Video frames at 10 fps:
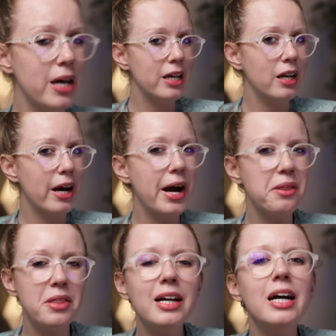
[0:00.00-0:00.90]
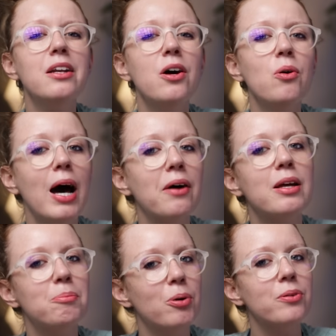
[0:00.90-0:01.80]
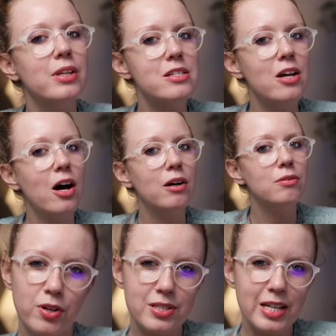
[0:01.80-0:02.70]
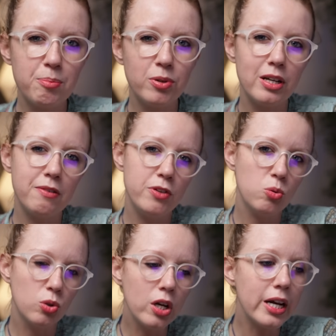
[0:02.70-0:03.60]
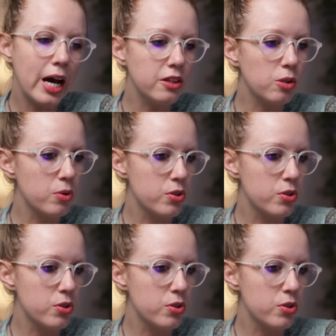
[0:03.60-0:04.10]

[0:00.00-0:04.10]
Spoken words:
but I think I know how they pulled this off. For example, if you look at the